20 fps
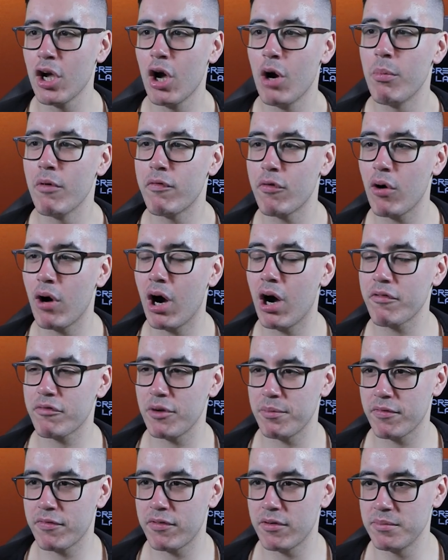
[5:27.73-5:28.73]
Before or after
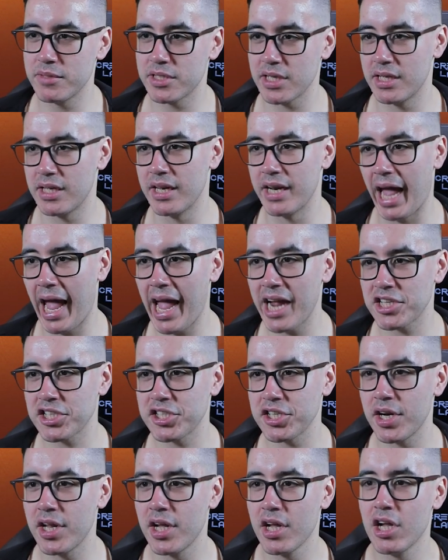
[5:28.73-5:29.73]
it performs an
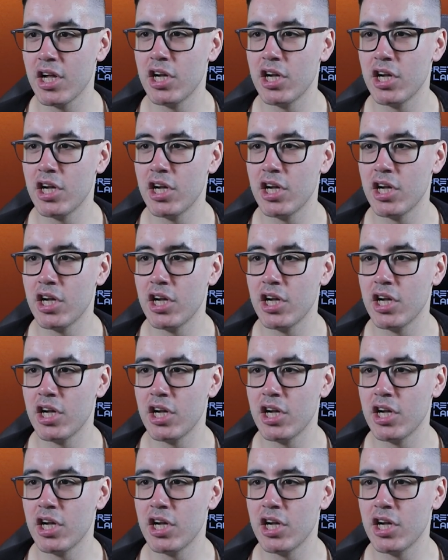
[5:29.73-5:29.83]
action,